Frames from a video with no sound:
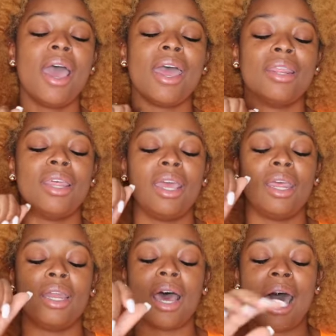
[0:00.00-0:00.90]
and
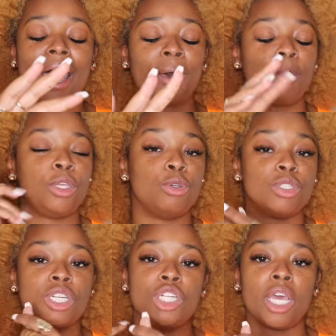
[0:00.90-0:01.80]
then I will use
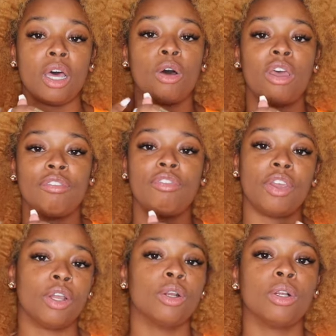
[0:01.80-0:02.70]
the gel and
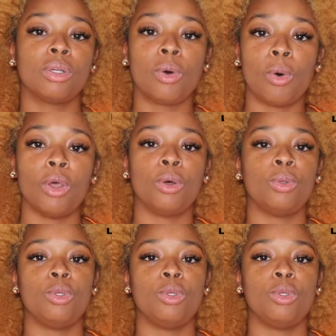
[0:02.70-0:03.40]
finger coil,